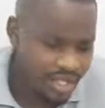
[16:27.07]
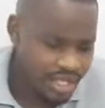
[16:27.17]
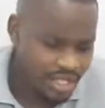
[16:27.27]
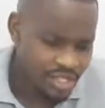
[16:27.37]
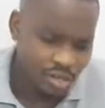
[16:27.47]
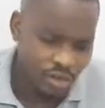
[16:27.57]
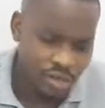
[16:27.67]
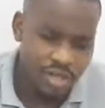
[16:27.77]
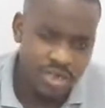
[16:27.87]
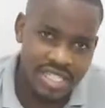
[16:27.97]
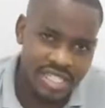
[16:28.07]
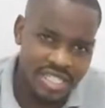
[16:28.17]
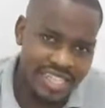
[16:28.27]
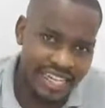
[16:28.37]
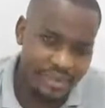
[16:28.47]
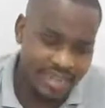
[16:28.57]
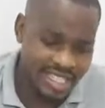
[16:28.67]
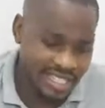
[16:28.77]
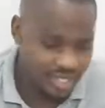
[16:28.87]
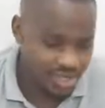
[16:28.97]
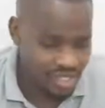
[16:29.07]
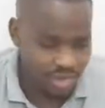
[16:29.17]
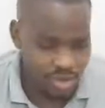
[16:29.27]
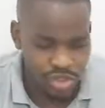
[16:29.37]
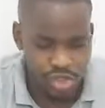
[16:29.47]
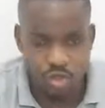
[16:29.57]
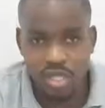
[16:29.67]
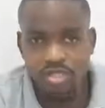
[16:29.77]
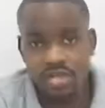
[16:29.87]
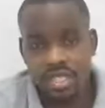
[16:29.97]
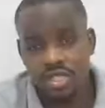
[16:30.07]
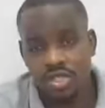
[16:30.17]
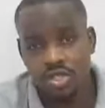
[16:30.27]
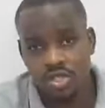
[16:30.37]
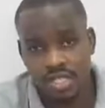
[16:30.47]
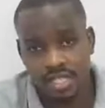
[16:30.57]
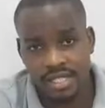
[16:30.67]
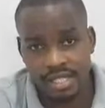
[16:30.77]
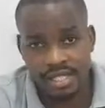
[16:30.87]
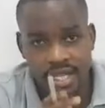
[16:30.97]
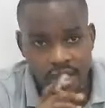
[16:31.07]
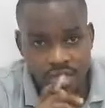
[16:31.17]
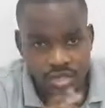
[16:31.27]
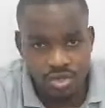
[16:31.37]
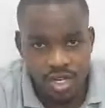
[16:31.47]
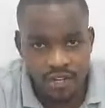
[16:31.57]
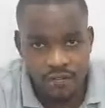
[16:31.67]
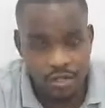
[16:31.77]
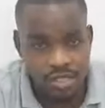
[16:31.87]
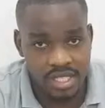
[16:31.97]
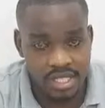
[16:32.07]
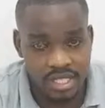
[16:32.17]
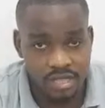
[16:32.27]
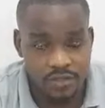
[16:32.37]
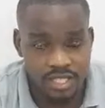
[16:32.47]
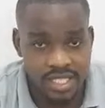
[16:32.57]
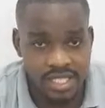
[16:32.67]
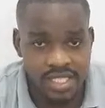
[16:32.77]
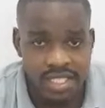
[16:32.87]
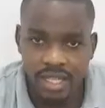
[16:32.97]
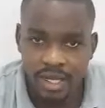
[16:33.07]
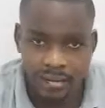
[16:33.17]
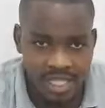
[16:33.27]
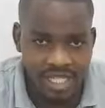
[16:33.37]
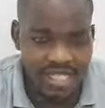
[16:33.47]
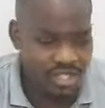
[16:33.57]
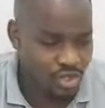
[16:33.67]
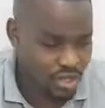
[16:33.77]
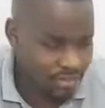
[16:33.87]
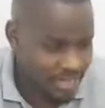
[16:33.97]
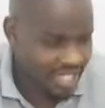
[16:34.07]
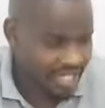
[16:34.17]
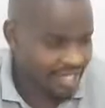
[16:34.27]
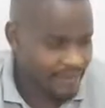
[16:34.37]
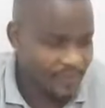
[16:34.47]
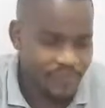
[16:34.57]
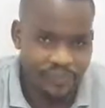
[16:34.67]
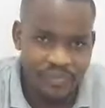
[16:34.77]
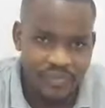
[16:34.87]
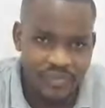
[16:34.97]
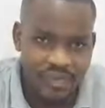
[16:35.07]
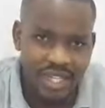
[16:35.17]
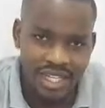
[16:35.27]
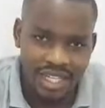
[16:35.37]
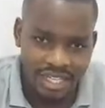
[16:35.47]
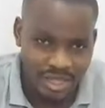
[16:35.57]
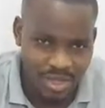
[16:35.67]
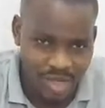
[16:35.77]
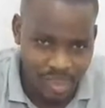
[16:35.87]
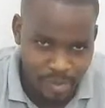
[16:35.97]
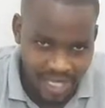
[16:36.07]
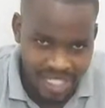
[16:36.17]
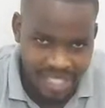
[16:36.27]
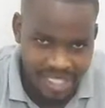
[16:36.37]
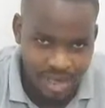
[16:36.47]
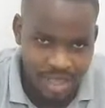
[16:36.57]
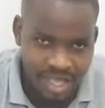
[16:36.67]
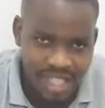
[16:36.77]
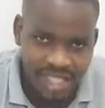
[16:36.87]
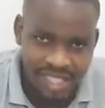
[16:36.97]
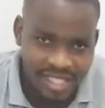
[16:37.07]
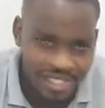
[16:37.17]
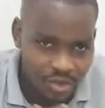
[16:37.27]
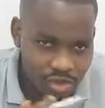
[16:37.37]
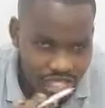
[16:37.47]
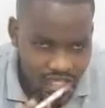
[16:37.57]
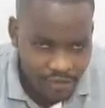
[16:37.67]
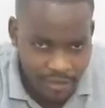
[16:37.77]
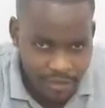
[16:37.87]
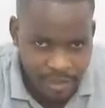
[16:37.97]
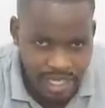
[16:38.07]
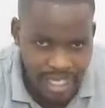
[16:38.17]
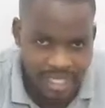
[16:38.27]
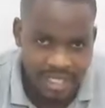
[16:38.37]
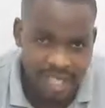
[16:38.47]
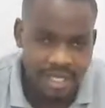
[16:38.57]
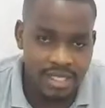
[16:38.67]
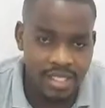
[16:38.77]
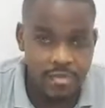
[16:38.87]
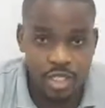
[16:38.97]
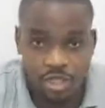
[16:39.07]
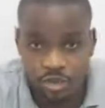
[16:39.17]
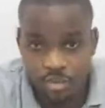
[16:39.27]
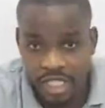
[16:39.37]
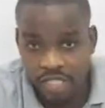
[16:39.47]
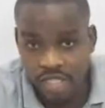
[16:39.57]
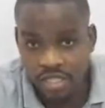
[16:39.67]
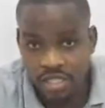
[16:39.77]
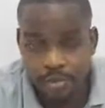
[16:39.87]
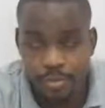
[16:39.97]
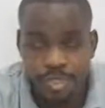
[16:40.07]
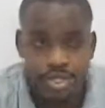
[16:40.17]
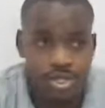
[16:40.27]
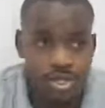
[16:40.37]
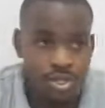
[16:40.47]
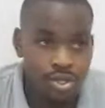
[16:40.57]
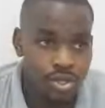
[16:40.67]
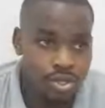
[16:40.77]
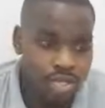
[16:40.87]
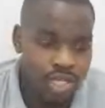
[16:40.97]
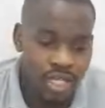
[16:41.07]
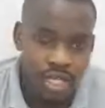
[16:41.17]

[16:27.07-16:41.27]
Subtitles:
So without wasting time, let's get to the solution. Once you get to notice that you have lost the sense of taste, please don't panic. Don't panic at all. Just create a free mind. Speak to your manager, speak to your